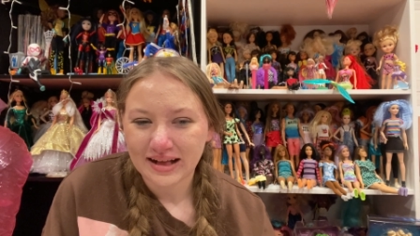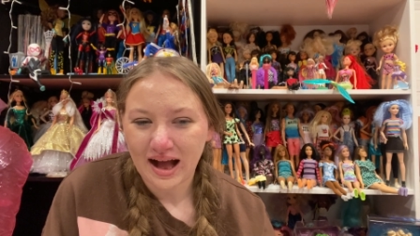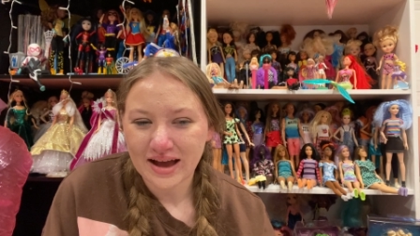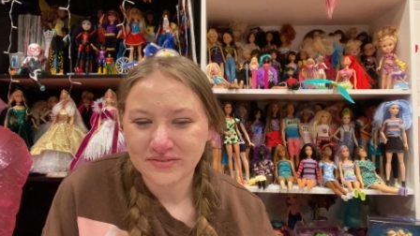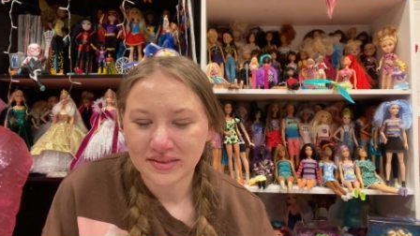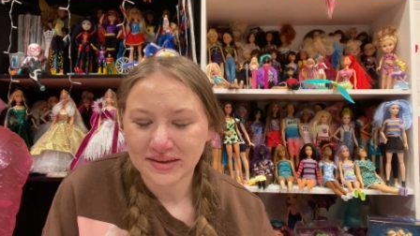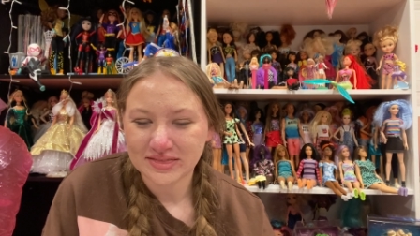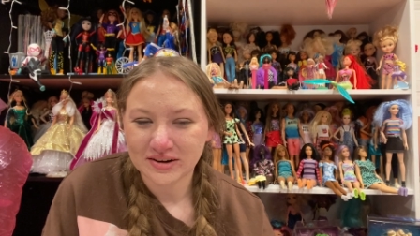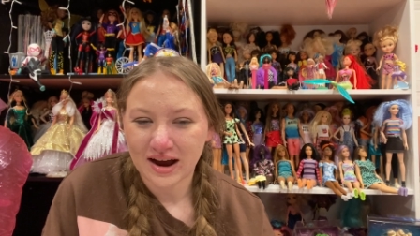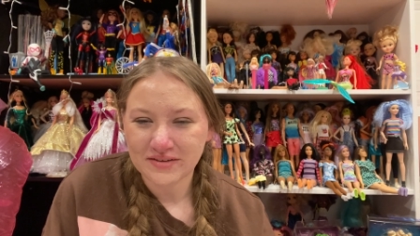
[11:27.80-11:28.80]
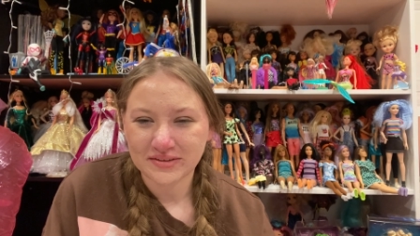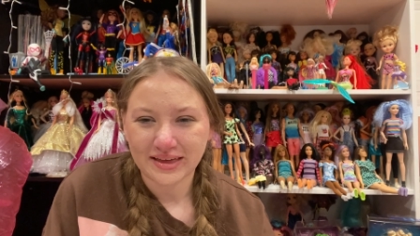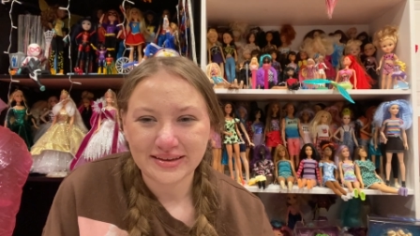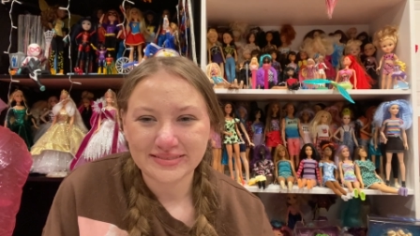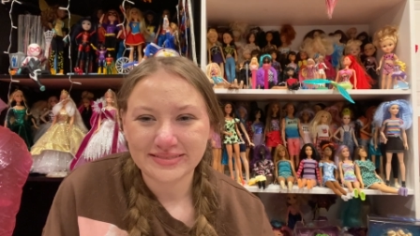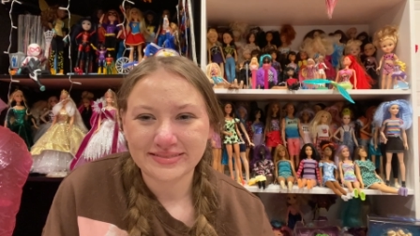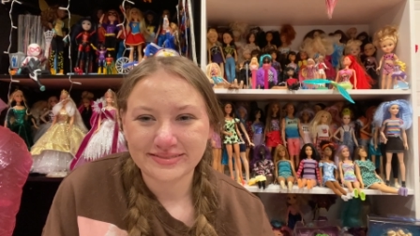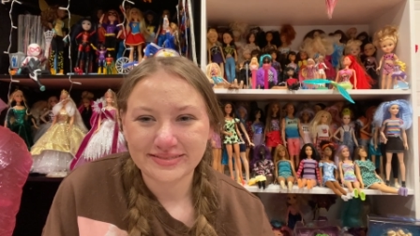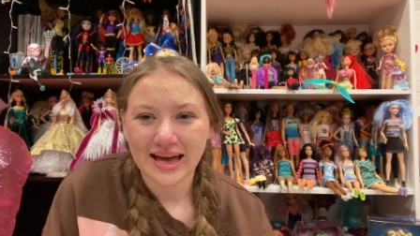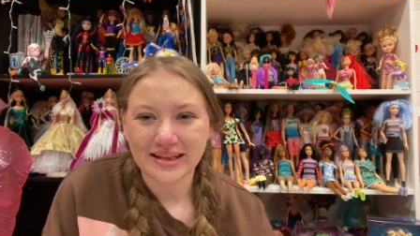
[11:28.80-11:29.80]
I feel like they're, I feel like
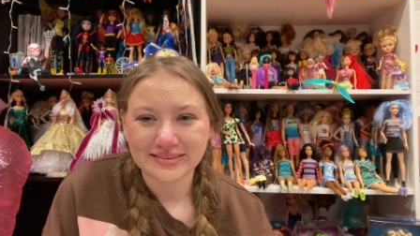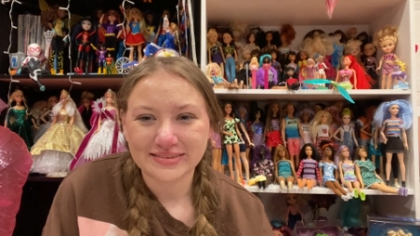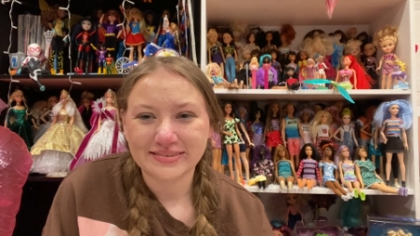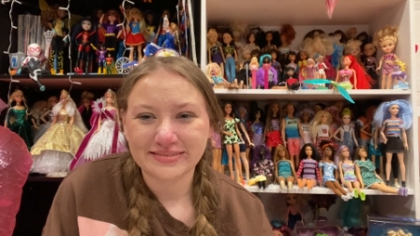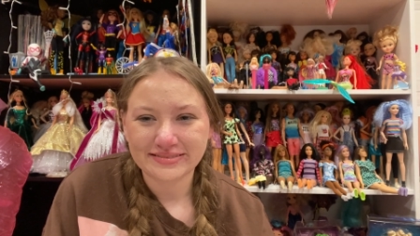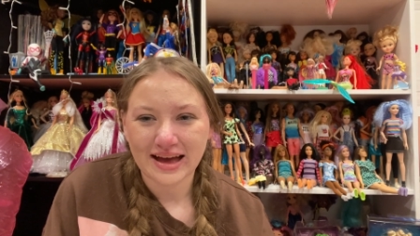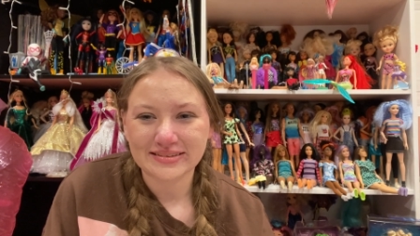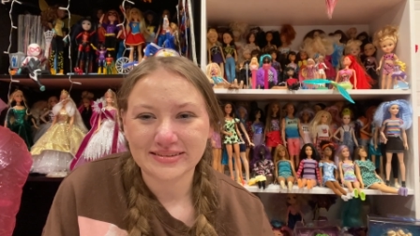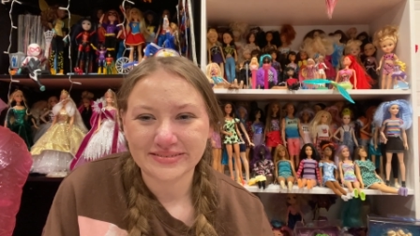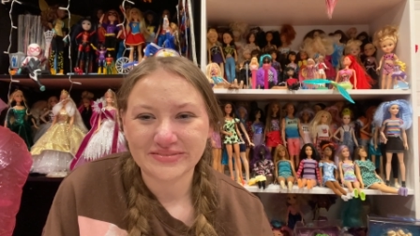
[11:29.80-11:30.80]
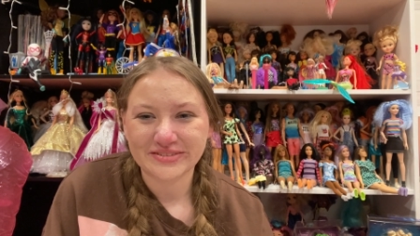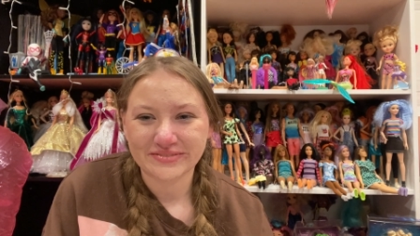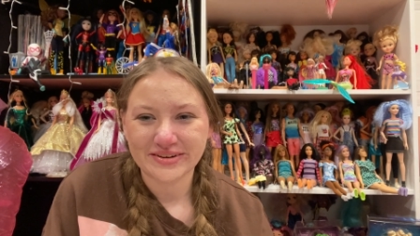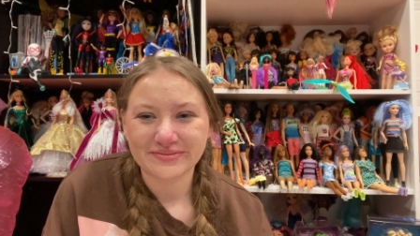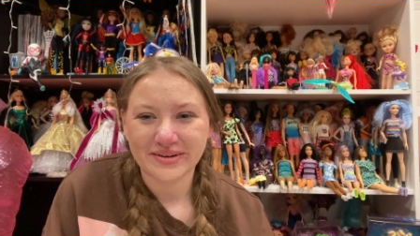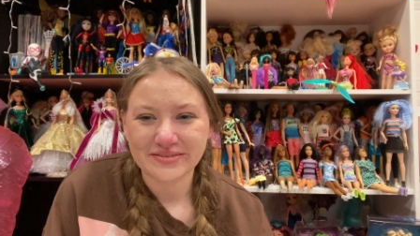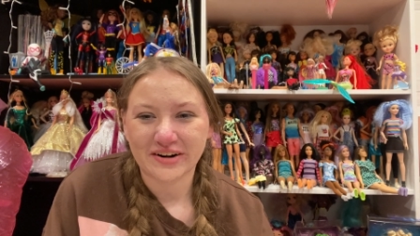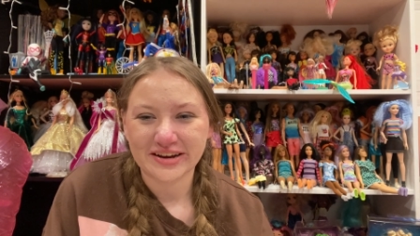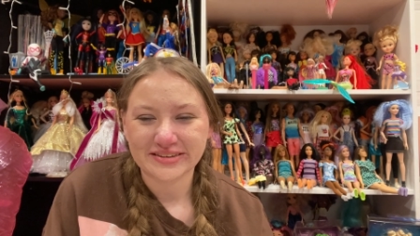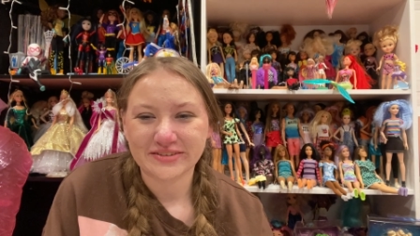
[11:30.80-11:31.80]
that's, that's going to be my, my
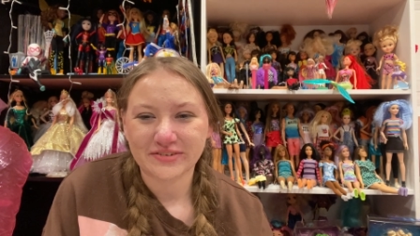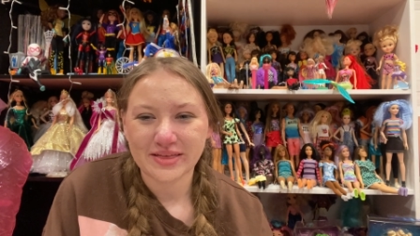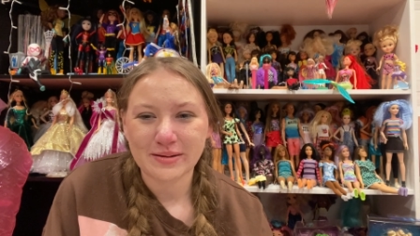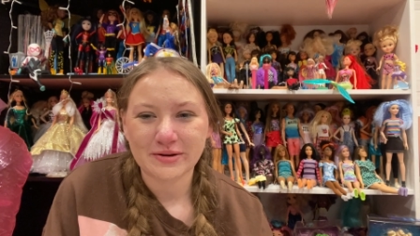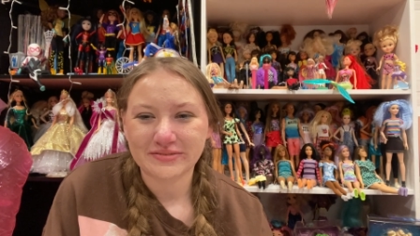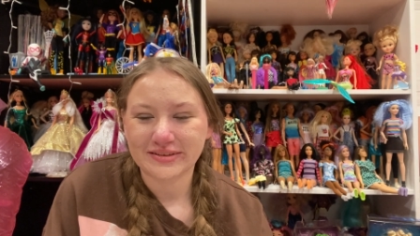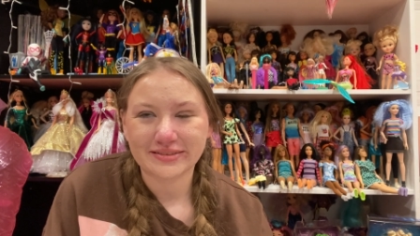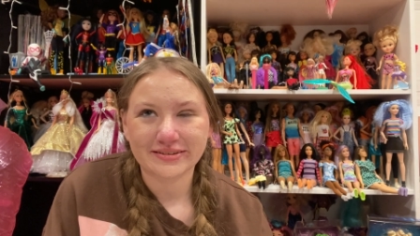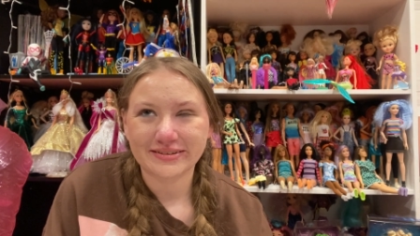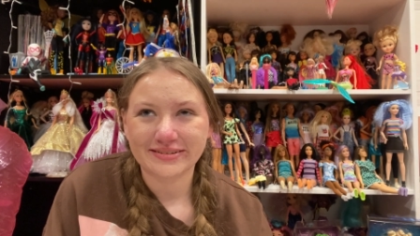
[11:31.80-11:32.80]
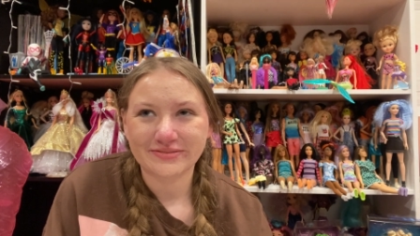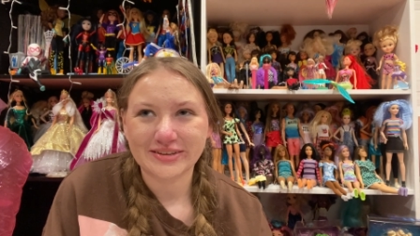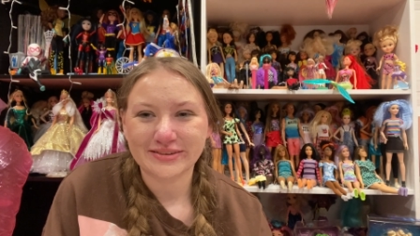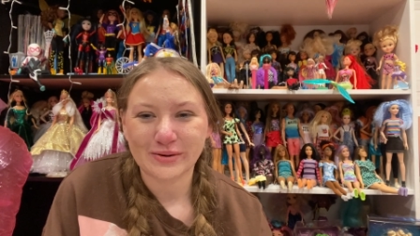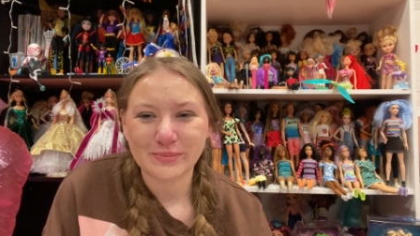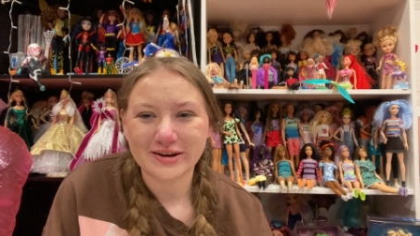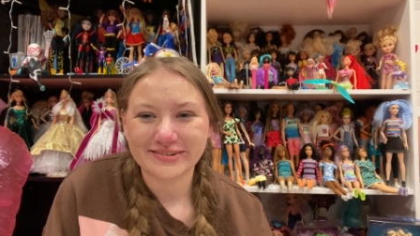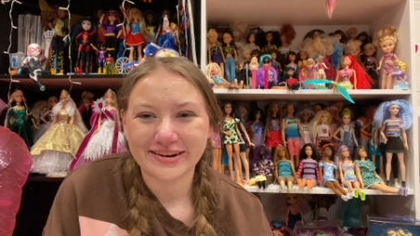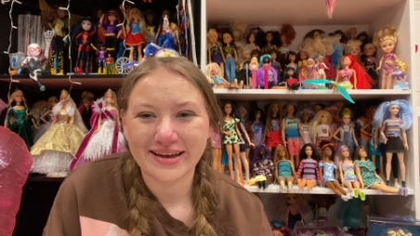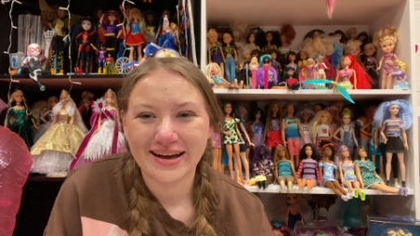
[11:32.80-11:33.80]
pricing for them. I feel like they're going to be so
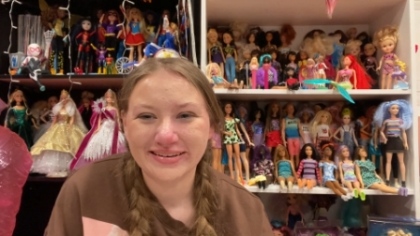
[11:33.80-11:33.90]
much and